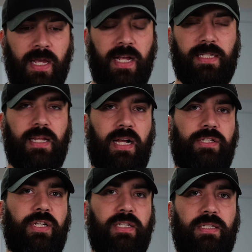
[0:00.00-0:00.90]
It's not
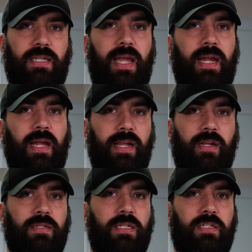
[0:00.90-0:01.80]
just steak. I
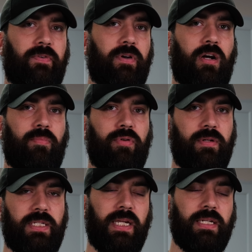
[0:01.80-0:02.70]
use this for all
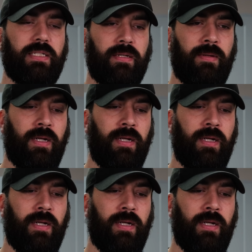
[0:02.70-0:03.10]
proteins.